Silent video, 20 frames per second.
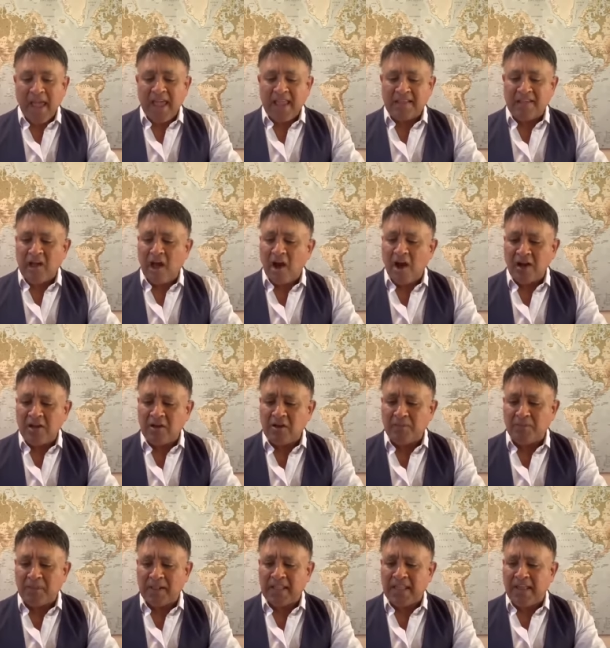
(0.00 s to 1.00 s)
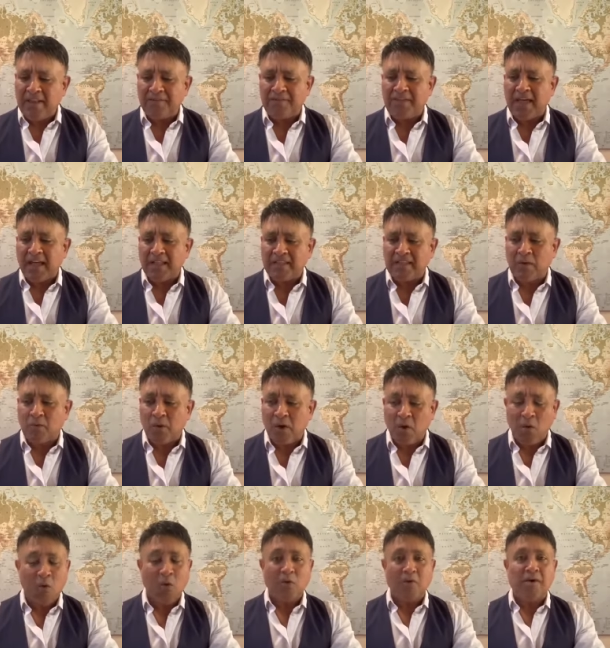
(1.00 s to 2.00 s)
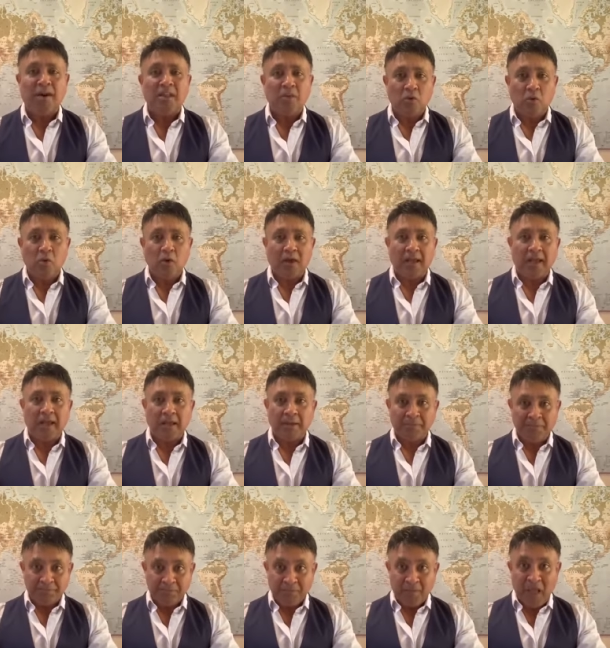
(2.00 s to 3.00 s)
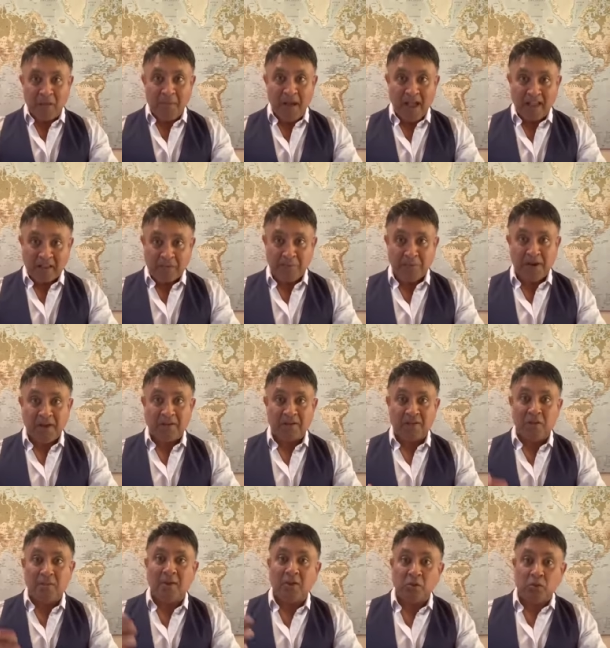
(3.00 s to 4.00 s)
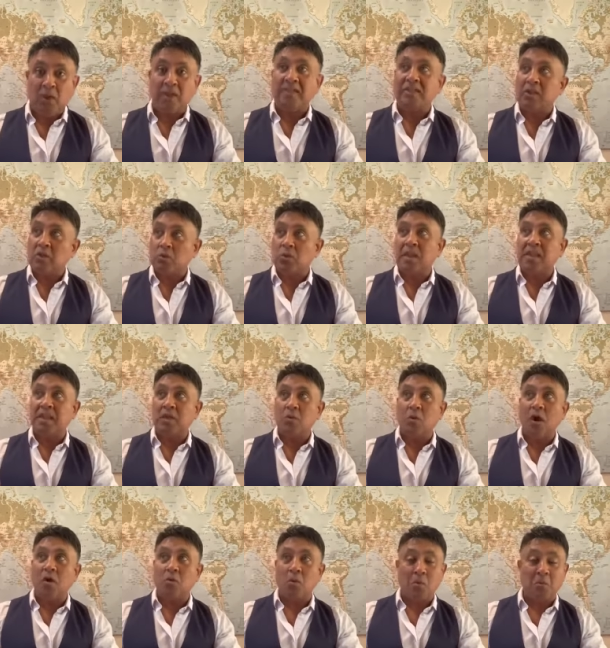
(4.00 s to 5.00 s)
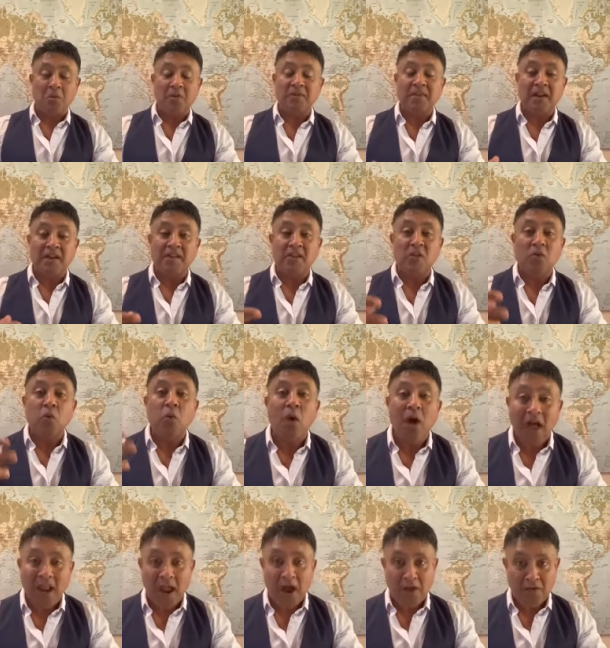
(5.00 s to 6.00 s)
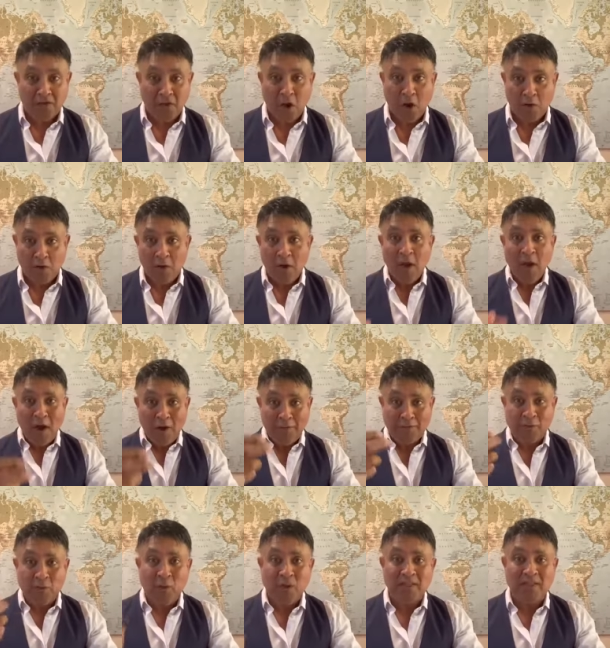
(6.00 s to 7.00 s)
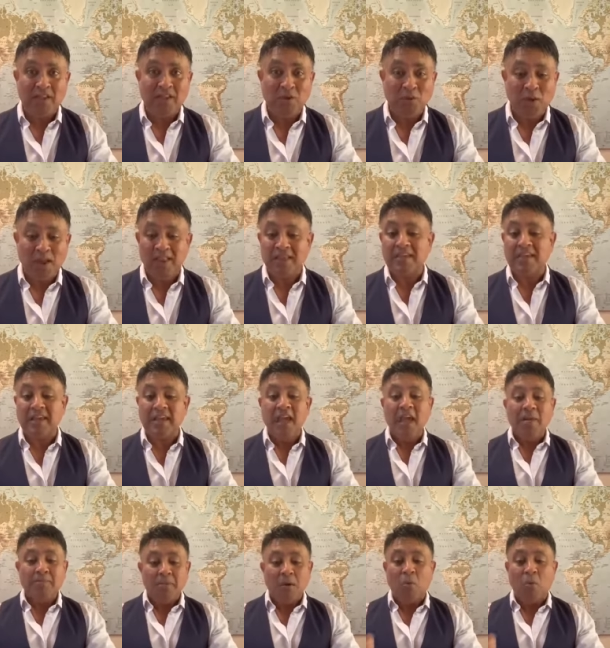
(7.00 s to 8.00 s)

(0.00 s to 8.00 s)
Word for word: It's hard to believe that uh, we're already talking about spring summer 2021 when we're still in the twilight zone of 2020